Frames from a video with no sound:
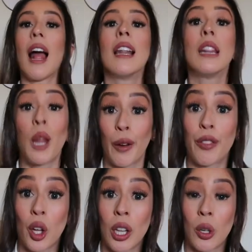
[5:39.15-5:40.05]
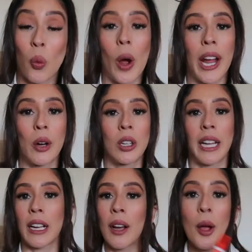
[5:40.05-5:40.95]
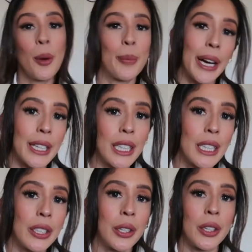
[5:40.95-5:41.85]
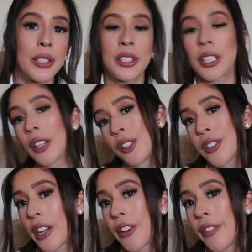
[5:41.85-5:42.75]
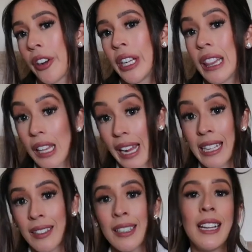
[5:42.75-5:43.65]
I love the color white, or like bright colors, colors that are very light.